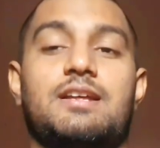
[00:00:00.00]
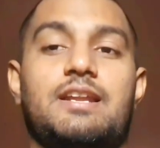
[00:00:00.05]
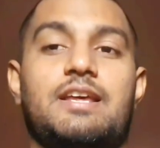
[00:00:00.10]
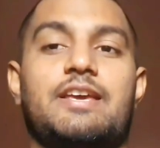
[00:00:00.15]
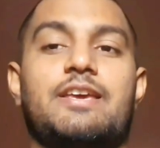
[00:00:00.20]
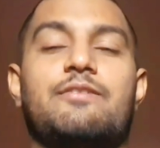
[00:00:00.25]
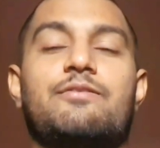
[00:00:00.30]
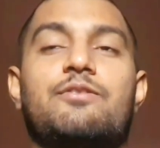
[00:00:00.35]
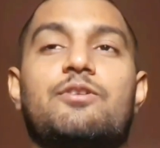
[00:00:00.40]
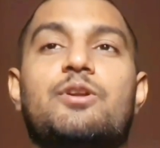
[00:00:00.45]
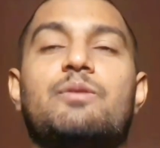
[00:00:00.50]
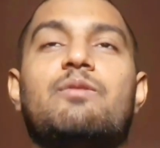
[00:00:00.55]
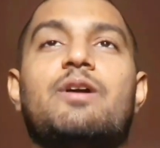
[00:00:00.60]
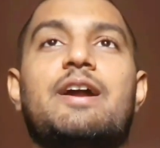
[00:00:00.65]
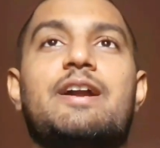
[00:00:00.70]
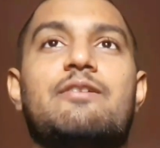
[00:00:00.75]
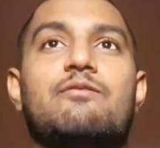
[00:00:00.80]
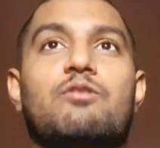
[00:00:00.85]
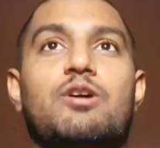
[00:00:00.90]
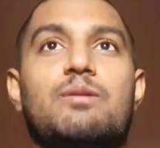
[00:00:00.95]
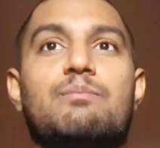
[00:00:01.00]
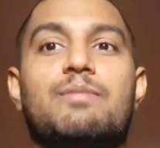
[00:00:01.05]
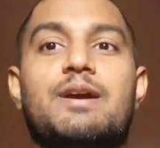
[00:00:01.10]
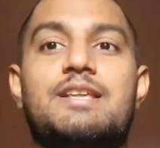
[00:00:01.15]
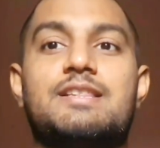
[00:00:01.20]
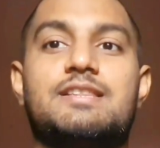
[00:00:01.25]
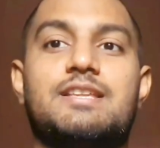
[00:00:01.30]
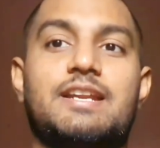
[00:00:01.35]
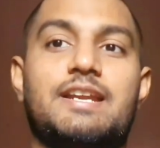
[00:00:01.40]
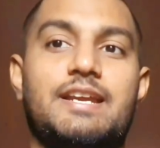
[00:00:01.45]
Like if you divide 1
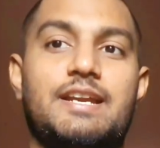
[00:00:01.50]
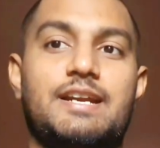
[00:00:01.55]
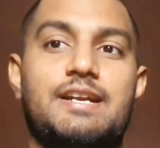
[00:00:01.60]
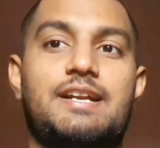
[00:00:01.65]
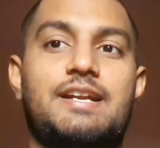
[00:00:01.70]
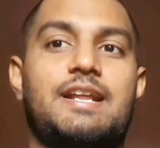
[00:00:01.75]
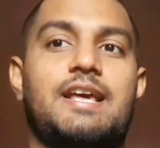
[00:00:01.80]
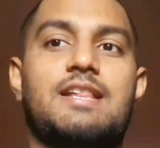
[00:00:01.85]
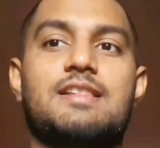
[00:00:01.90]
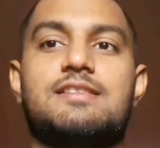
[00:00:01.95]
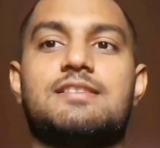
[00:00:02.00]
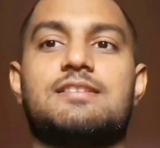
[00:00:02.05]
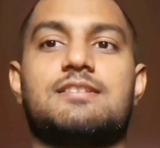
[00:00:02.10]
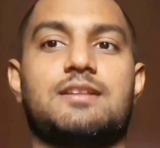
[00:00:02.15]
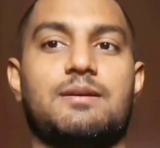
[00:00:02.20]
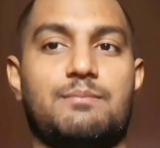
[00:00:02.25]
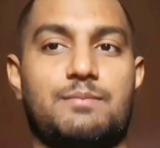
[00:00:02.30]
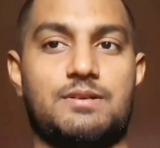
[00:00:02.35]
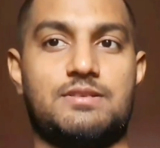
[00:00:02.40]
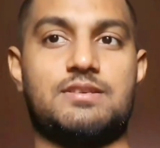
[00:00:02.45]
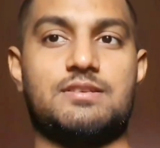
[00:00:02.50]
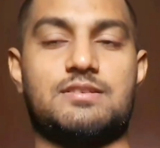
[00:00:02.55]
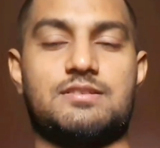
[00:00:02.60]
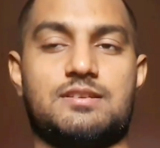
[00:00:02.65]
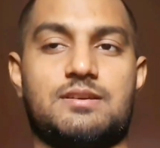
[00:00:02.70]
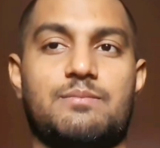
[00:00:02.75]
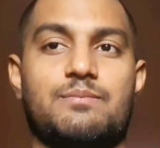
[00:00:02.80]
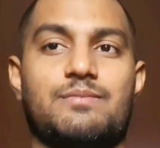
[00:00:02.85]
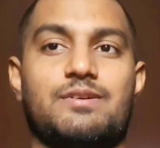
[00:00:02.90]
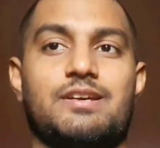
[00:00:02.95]
by 3 in 10th number
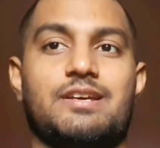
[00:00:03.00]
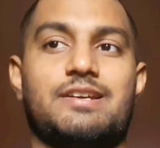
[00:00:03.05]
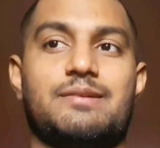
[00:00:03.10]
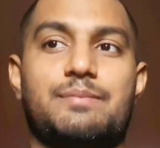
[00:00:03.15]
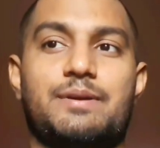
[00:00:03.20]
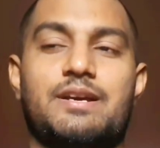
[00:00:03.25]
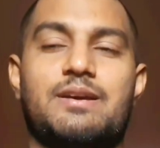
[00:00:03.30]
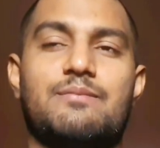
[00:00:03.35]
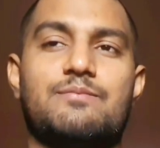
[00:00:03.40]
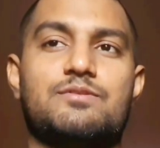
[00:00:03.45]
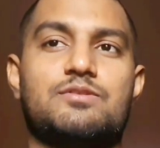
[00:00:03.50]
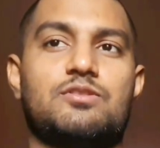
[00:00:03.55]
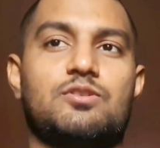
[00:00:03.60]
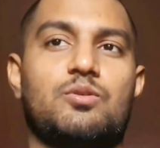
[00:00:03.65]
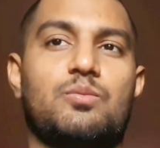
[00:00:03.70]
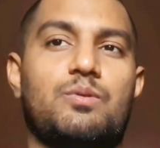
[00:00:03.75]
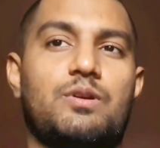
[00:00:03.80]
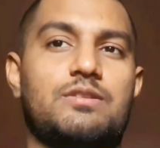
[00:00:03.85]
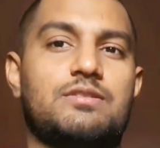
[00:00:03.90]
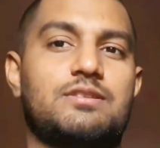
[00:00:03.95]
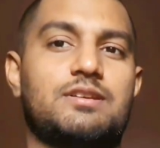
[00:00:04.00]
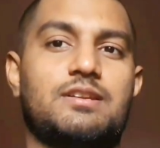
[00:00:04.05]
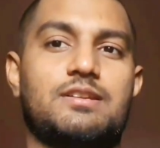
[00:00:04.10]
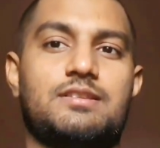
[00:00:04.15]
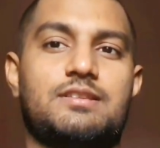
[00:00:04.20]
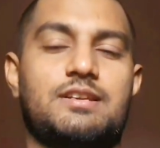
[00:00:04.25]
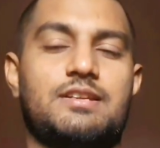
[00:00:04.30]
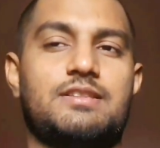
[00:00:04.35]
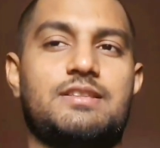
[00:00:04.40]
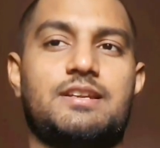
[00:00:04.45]
system, it becomes
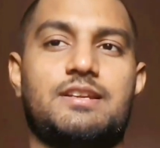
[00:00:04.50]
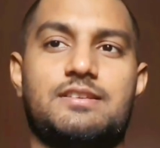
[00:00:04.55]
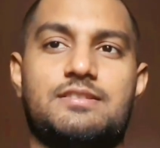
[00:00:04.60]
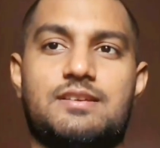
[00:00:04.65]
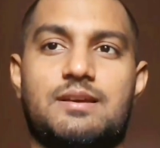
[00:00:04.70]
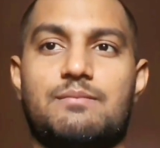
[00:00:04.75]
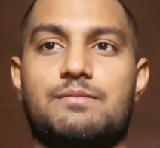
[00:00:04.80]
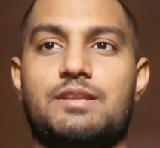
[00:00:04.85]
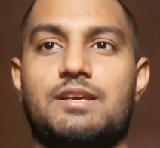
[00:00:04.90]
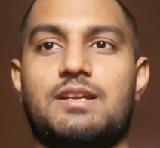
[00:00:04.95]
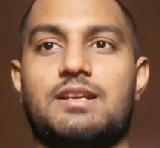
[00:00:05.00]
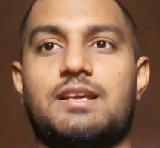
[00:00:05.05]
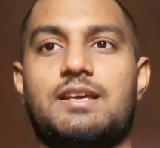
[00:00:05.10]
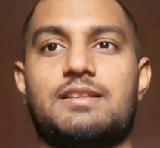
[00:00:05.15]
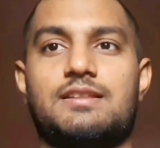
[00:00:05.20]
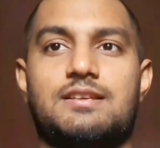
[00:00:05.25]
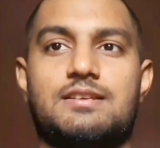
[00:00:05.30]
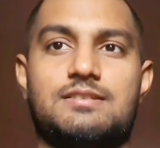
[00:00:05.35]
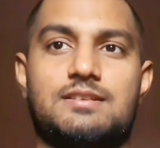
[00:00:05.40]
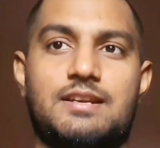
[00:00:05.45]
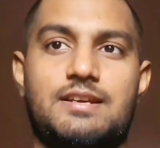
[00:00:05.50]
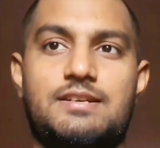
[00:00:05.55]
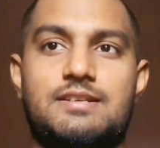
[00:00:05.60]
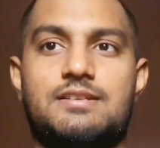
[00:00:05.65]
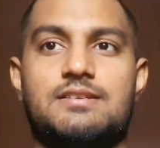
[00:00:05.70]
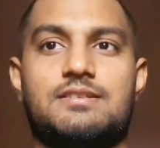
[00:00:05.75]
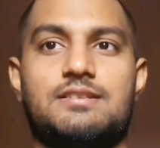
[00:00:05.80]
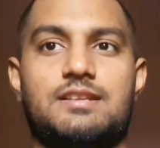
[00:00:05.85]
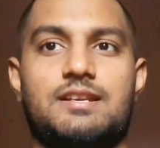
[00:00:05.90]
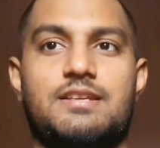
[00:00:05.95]
0.333, something like this, right?